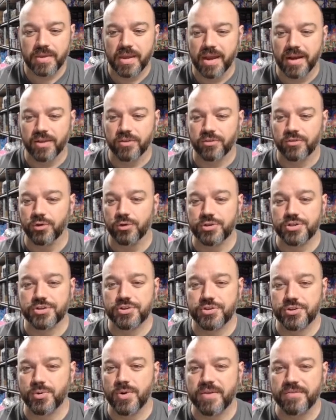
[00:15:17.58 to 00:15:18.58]
and it
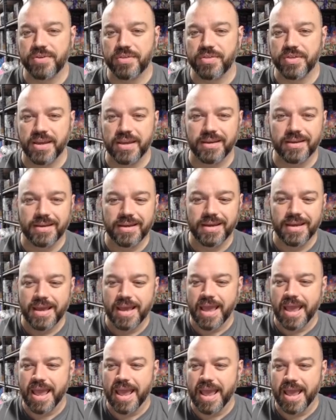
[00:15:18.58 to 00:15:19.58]
searches through everything,
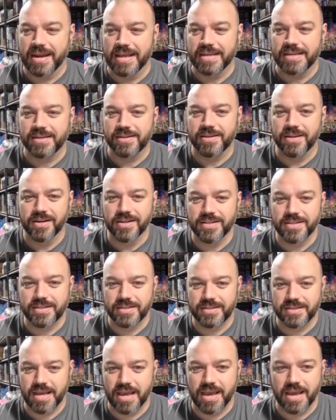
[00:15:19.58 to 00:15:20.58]
and it does
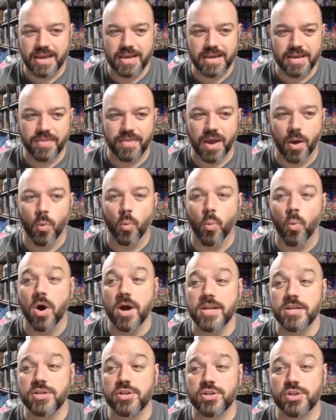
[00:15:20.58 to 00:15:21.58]
say that
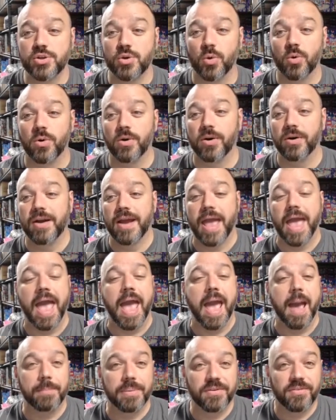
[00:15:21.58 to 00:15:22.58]
one store
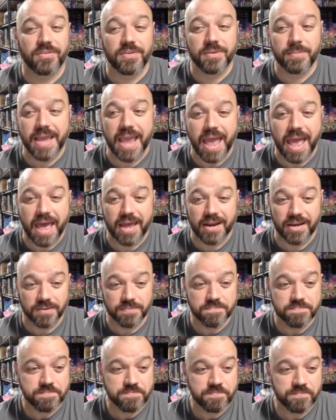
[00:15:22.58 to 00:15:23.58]
happens to be added.
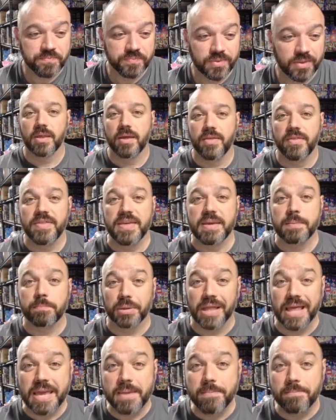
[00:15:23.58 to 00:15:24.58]
The
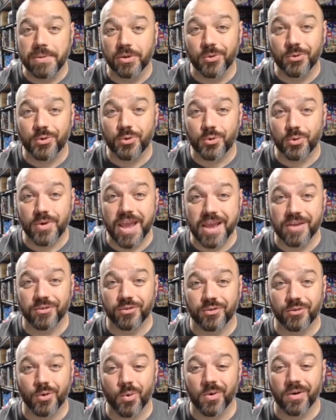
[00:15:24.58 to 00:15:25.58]
Play Build Create
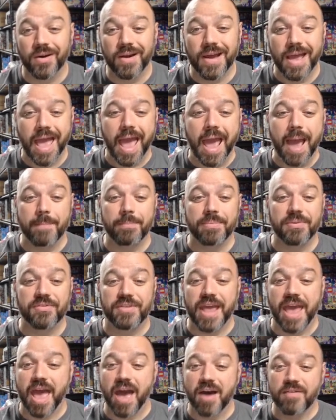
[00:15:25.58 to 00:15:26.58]
store happens
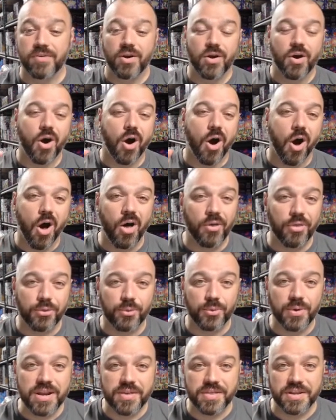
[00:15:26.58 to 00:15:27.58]
to have all
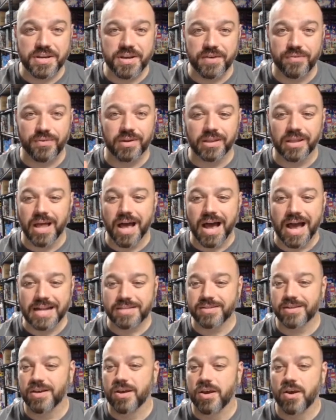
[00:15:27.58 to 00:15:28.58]
3 of the different
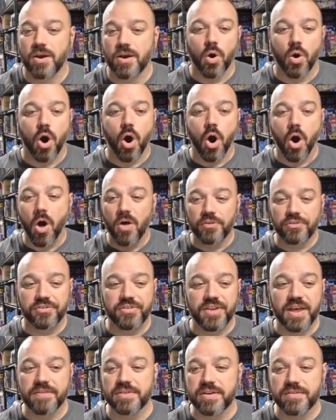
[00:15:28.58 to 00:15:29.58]
lots, all
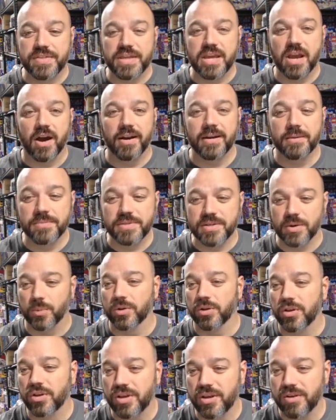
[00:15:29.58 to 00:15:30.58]
7 of the items that we're
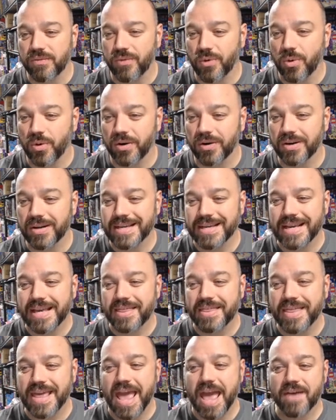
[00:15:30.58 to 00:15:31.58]
looking for.
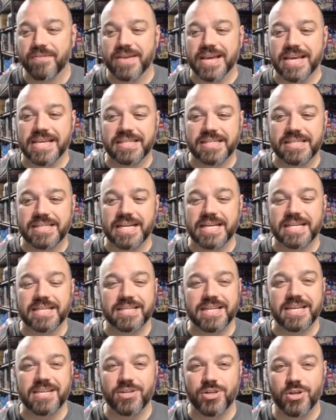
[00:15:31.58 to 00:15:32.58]
They have a
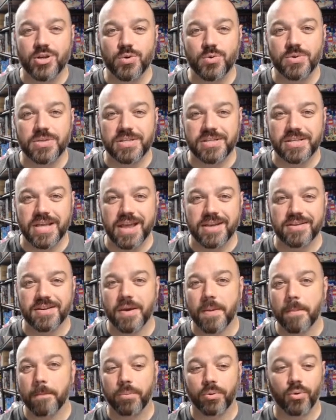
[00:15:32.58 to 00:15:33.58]
62-cent
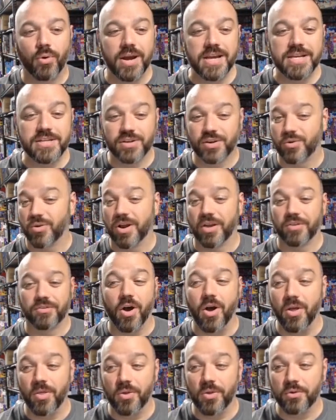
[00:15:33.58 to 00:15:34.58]
price across
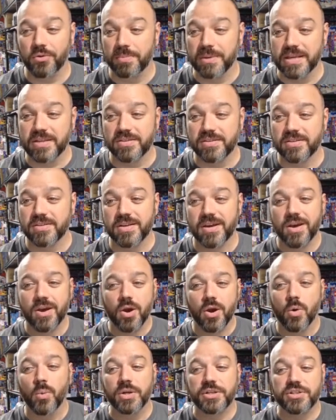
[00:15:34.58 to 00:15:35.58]
all those pieces,
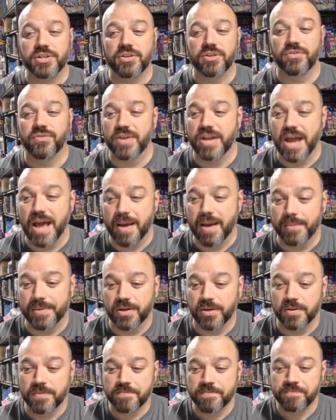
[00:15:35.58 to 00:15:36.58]
which is
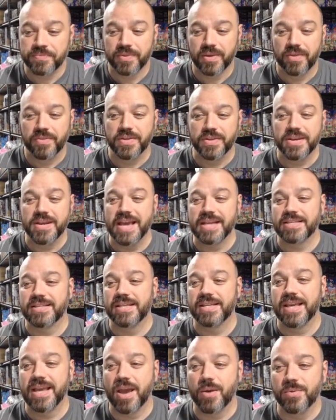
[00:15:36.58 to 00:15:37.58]
phenomenal. The next
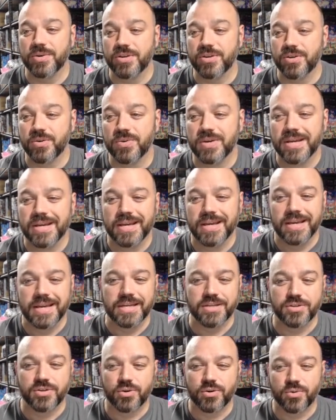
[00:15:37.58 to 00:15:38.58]
thing I would do
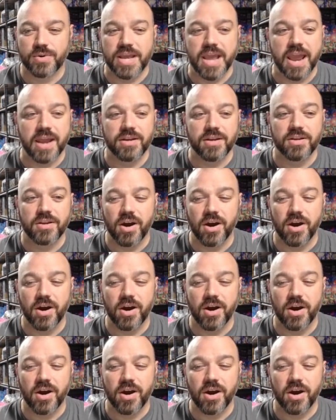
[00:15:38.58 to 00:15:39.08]
is create